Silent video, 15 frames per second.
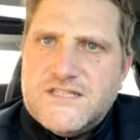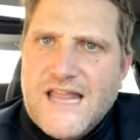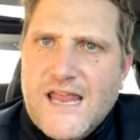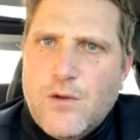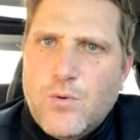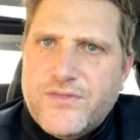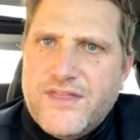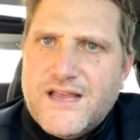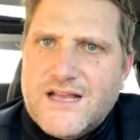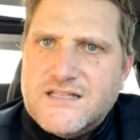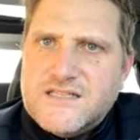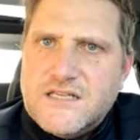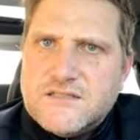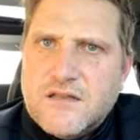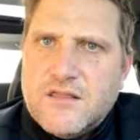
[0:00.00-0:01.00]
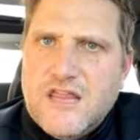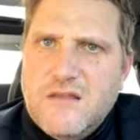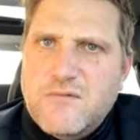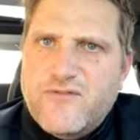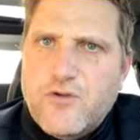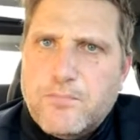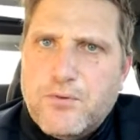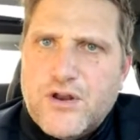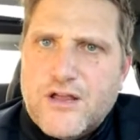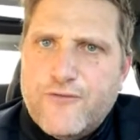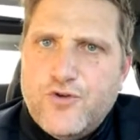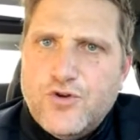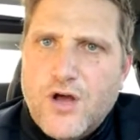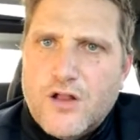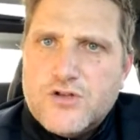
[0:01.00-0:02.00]
Staying with the consistent theme, if you're
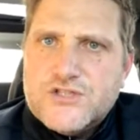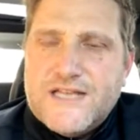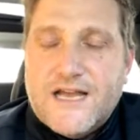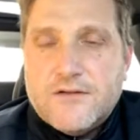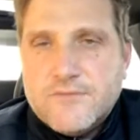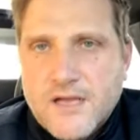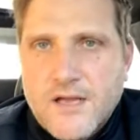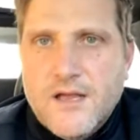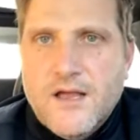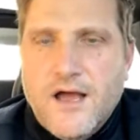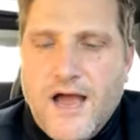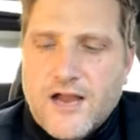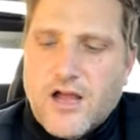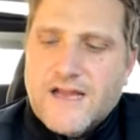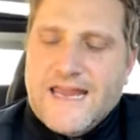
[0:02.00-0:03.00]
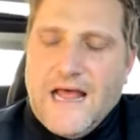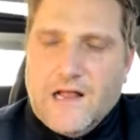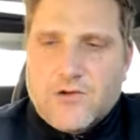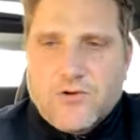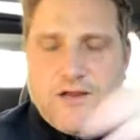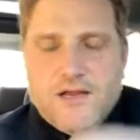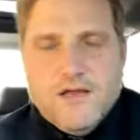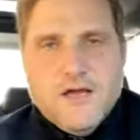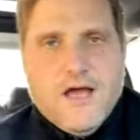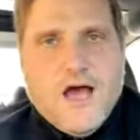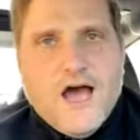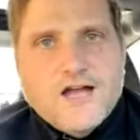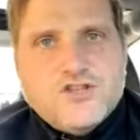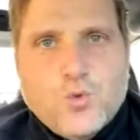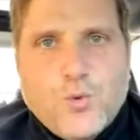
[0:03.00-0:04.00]
putting a few dollars down, I got Calgary
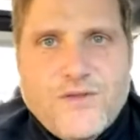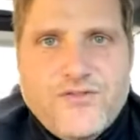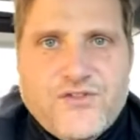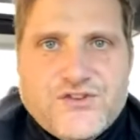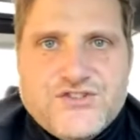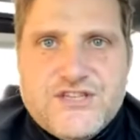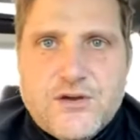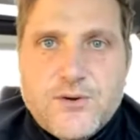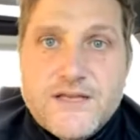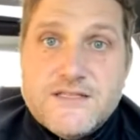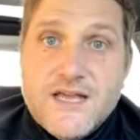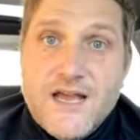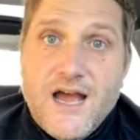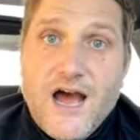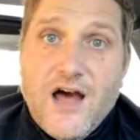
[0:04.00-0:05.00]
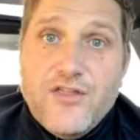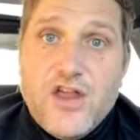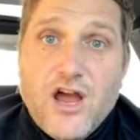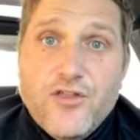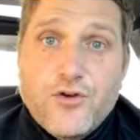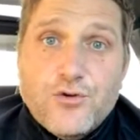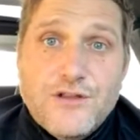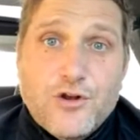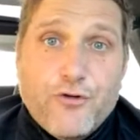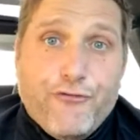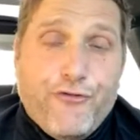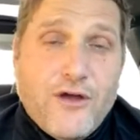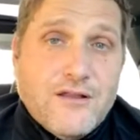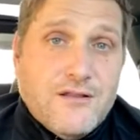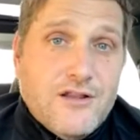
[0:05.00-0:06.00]
to win this series. The other
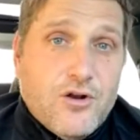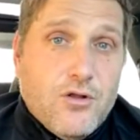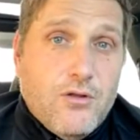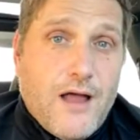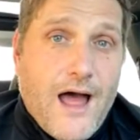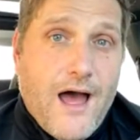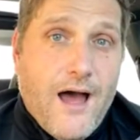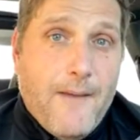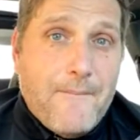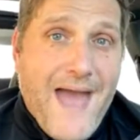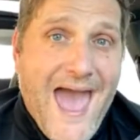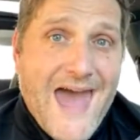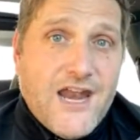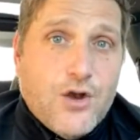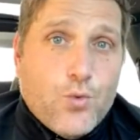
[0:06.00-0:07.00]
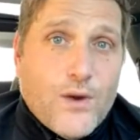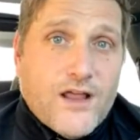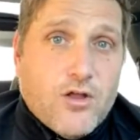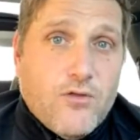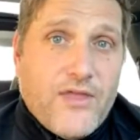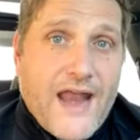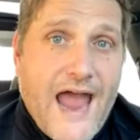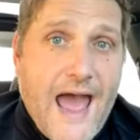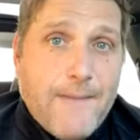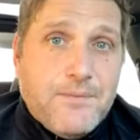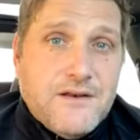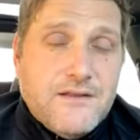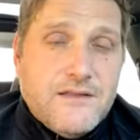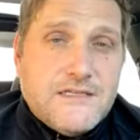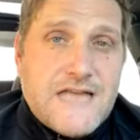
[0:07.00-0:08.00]
fun little added wrinkle that
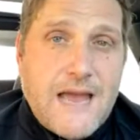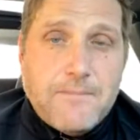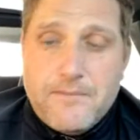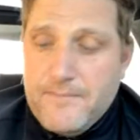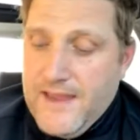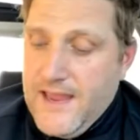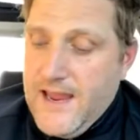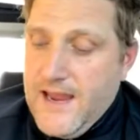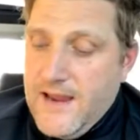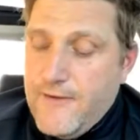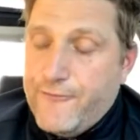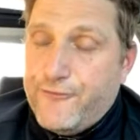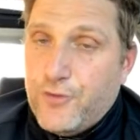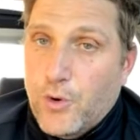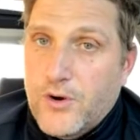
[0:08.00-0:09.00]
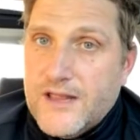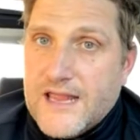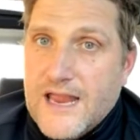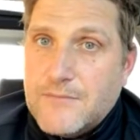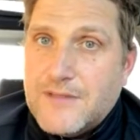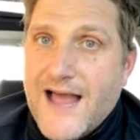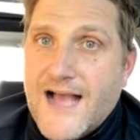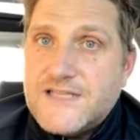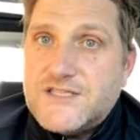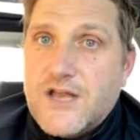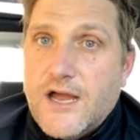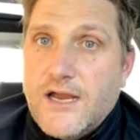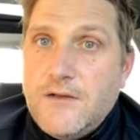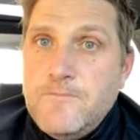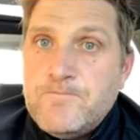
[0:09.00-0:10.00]
happened in the Tampa Bay Florida game
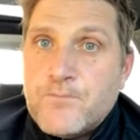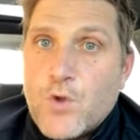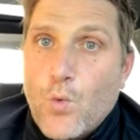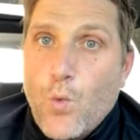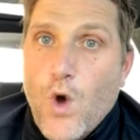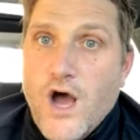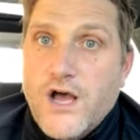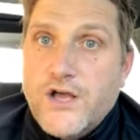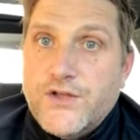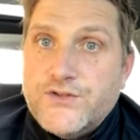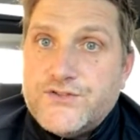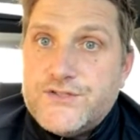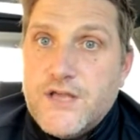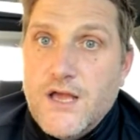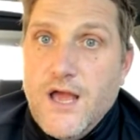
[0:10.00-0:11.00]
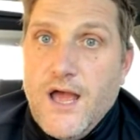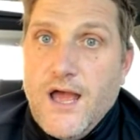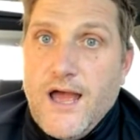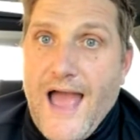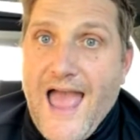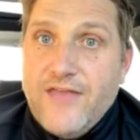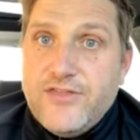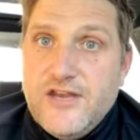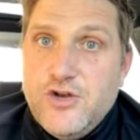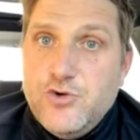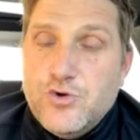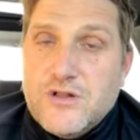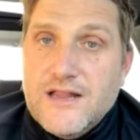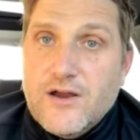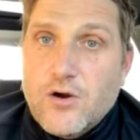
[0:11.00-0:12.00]
last night was
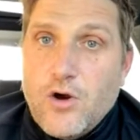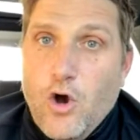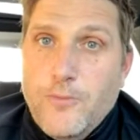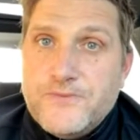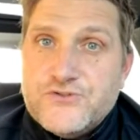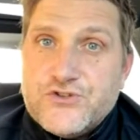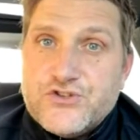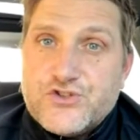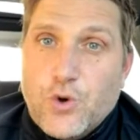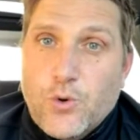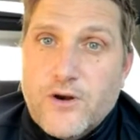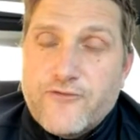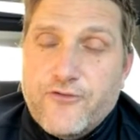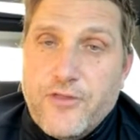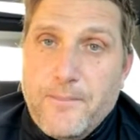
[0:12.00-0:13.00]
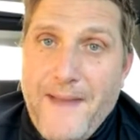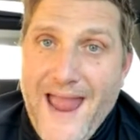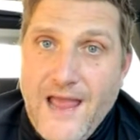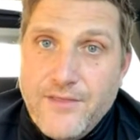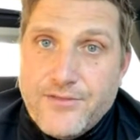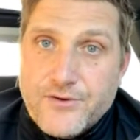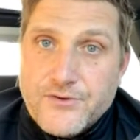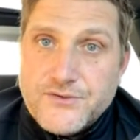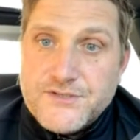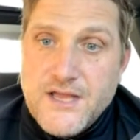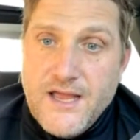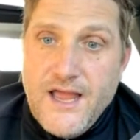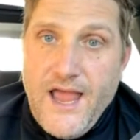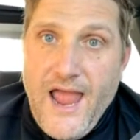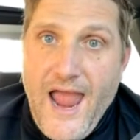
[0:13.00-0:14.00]
Anthony Duclair opens the scoring for the
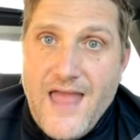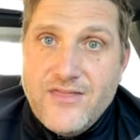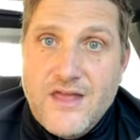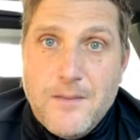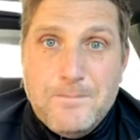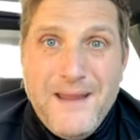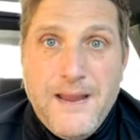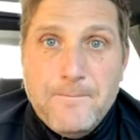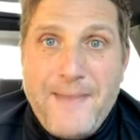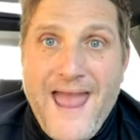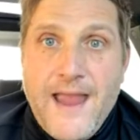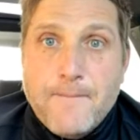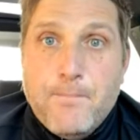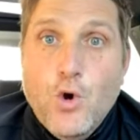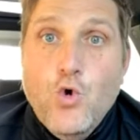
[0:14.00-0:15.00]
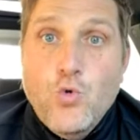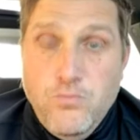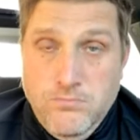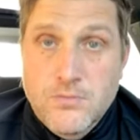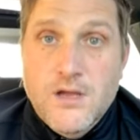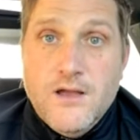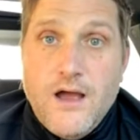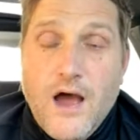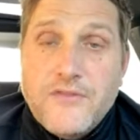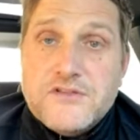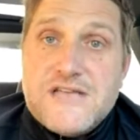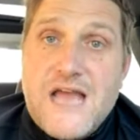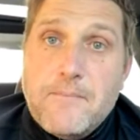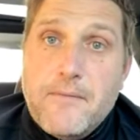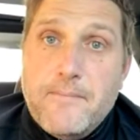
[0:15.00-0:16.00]
Panthers, and then bing, bang, boom,
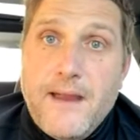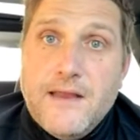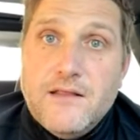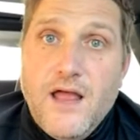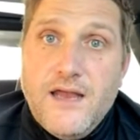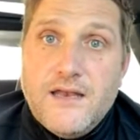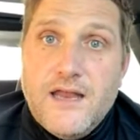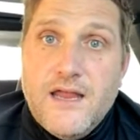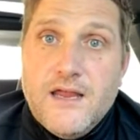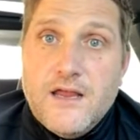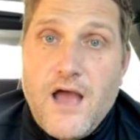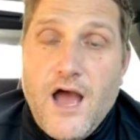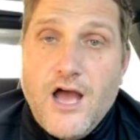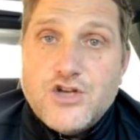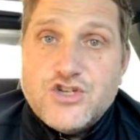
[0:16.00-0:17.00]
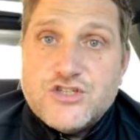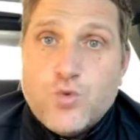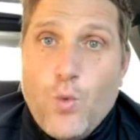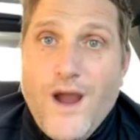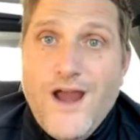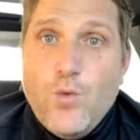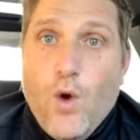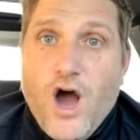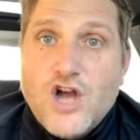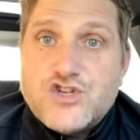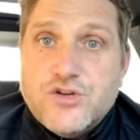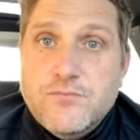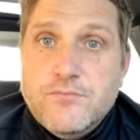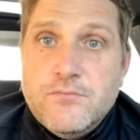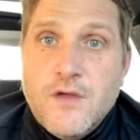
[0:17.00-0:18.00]
the Tampa Bay Lightning just
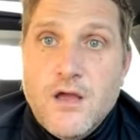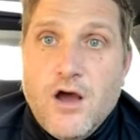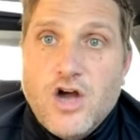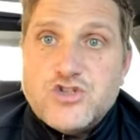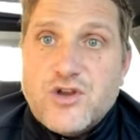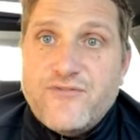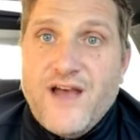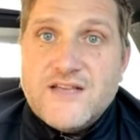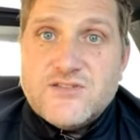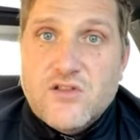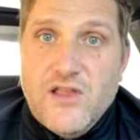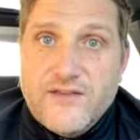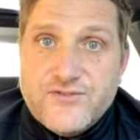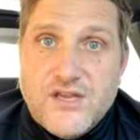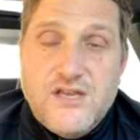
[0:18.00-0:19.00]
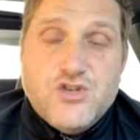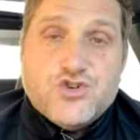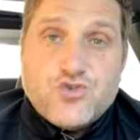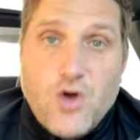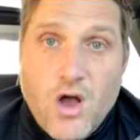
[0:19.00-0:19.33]
whitewash him. Andrei Vasilevsky,